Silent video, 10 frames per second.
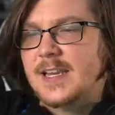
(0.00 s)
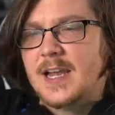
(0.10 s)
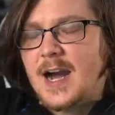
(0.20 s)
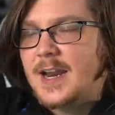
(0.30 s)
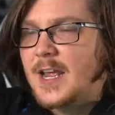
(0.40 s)
like,
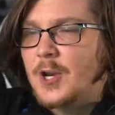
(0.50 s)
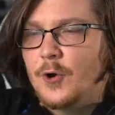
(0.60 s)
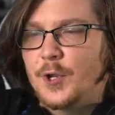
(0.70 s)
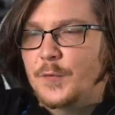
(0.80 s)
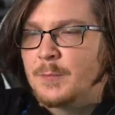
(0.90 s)
God, I know
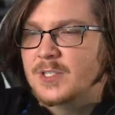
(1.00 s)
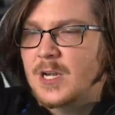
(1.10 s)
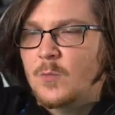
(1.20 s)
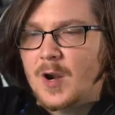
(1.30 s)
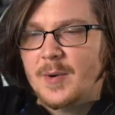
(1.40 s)
you from
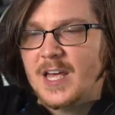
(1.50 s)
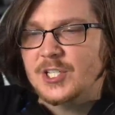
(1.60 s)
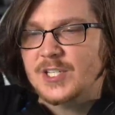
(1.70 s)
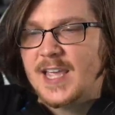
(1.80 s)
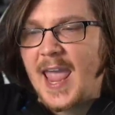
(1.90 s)
somewhere, but I
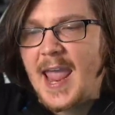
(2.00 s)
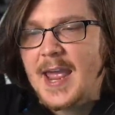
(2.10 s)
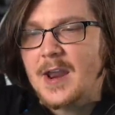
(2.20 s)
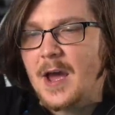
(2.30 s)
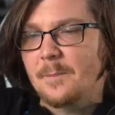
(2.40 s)
just
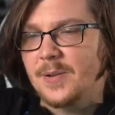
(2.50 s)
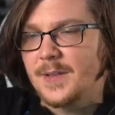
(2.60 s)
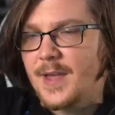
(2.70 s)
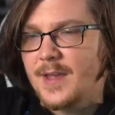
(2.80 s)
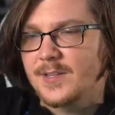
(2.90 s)
cannot
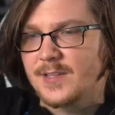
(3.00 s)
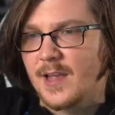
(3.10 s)
place